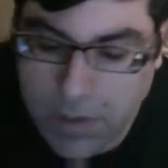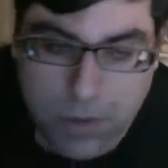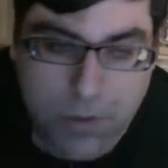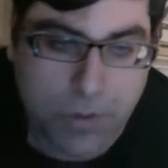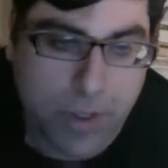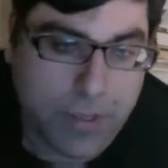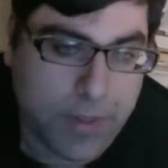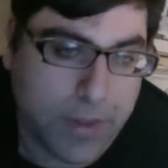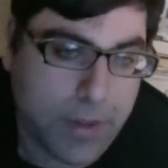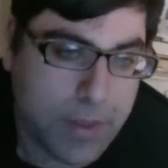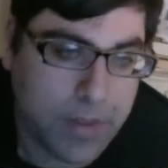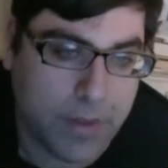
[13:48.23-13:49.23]
I think
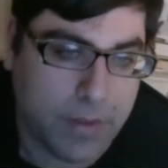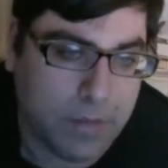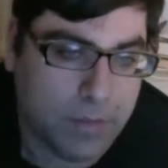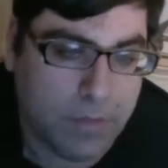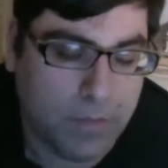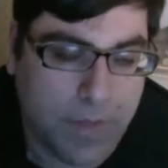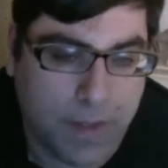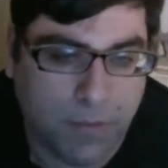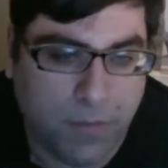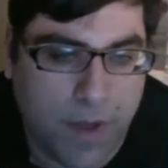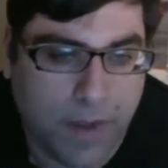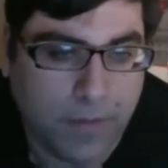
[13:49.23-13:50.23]
that's
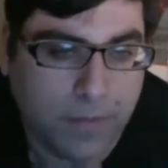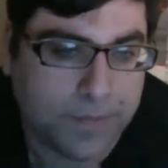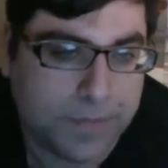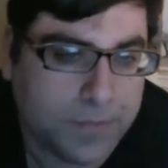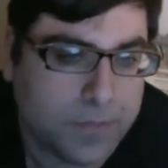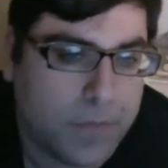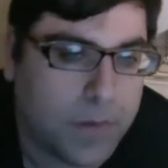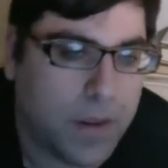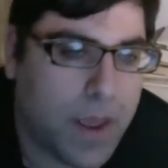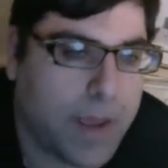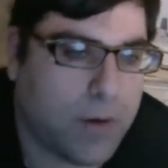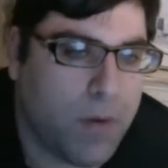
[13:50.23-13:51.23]
fine.
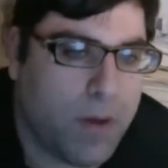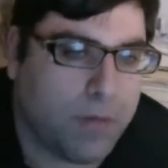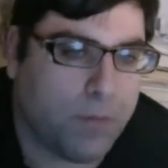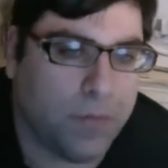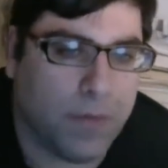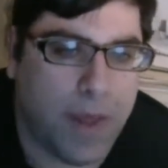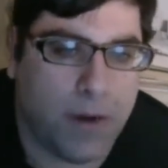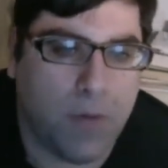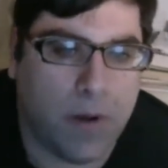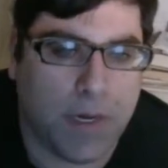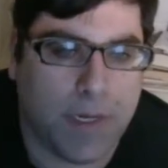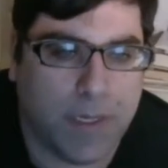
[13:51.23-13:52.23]
I don't want
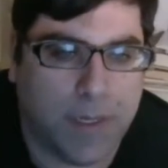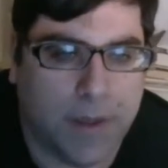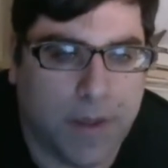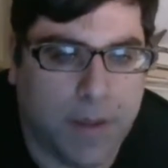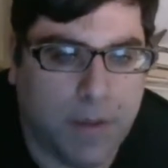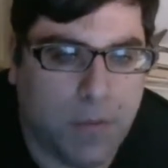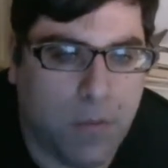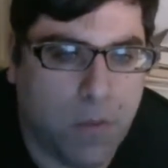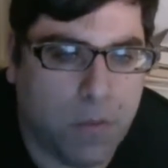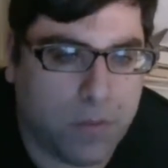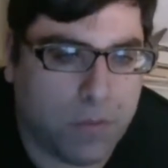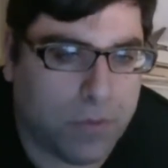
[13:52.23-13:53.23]
any war
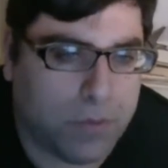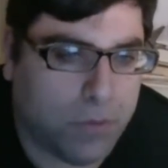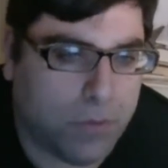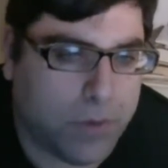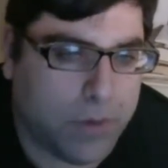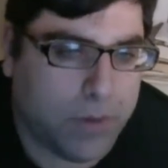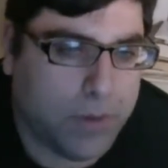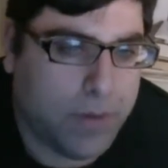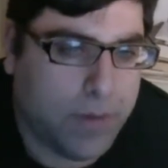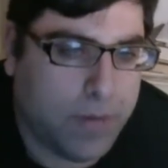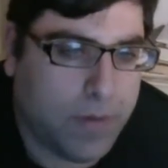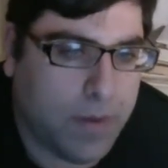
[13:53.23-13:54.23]
with North Korea.
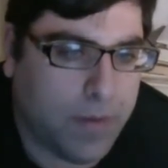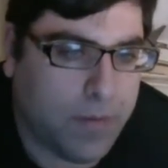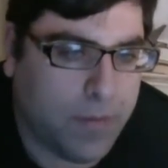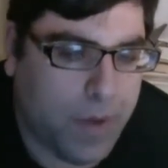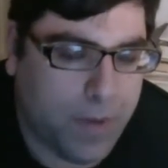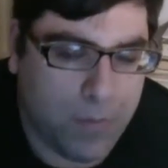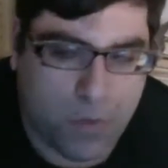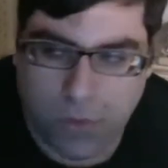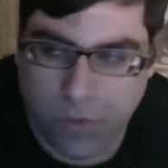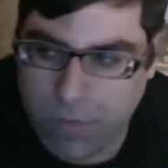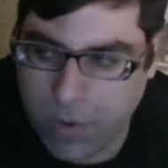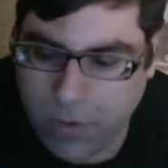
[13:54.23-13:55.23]
I'm sure
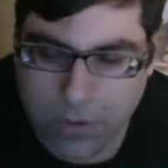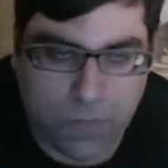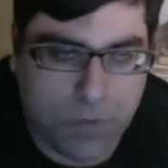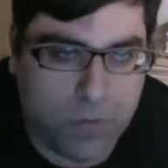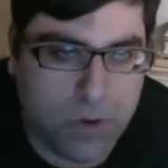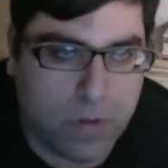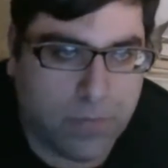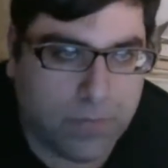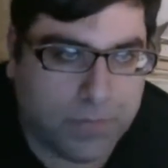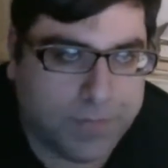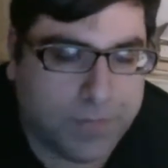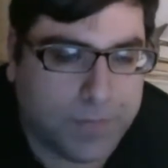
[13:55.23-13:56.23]
most of you don't.
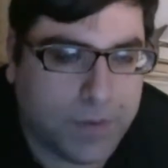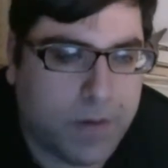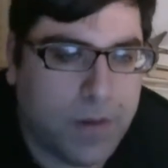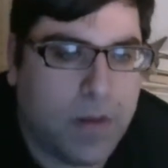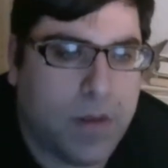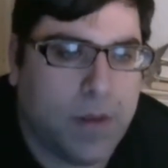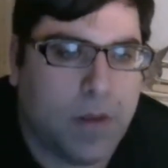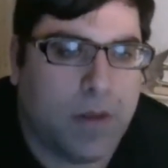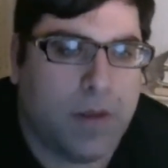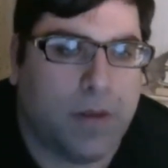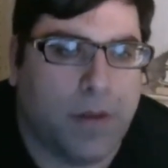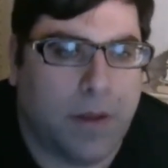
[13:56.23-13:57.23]

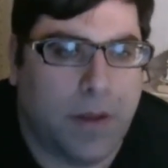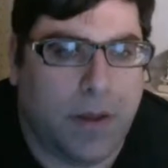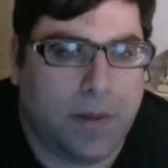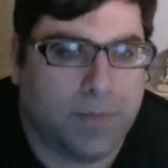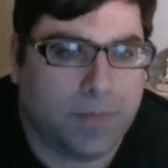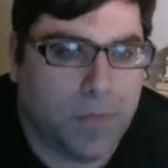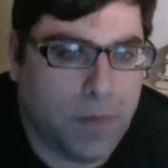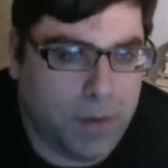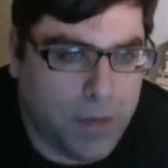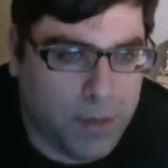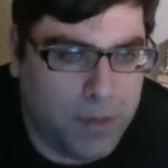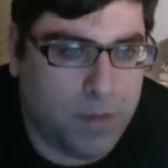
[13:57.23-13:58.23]
I'm
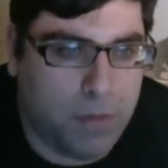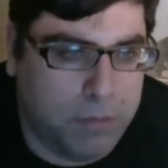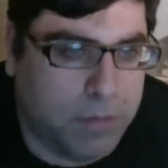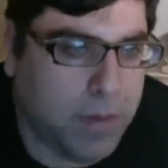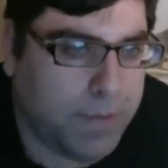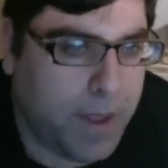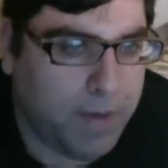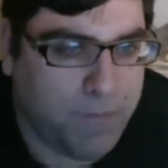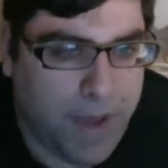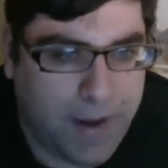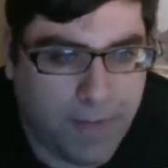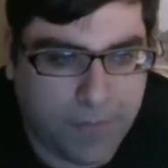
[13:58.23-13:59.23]
not a
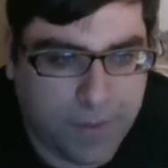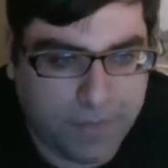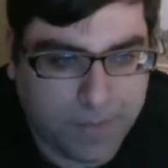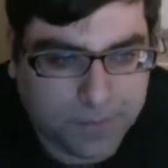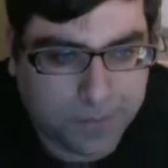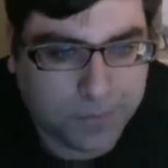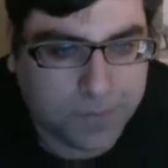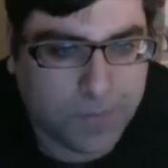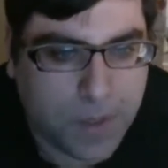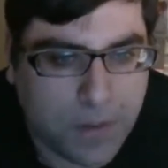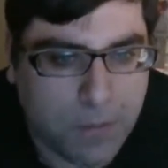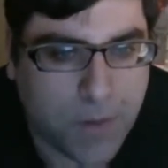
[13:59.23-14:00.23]
fan of them,
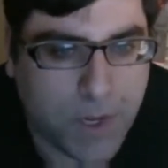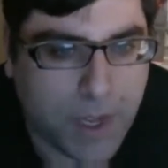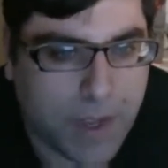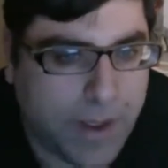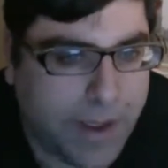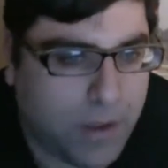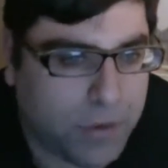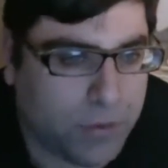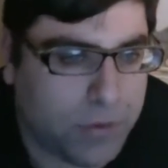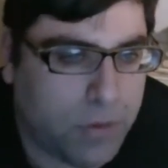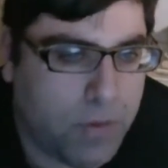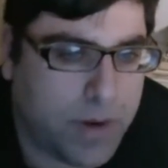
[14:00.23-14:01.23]
but I also
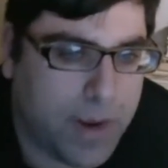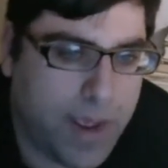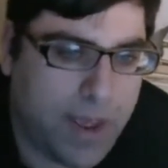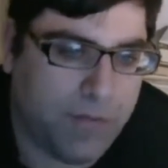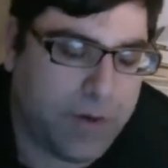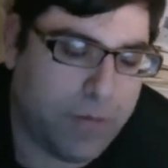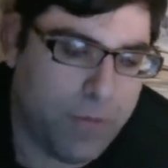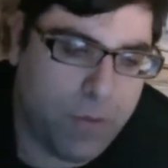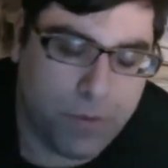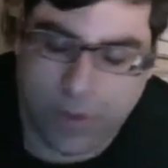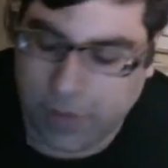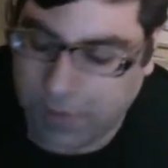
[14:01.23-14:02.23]
don't want to have any wars at the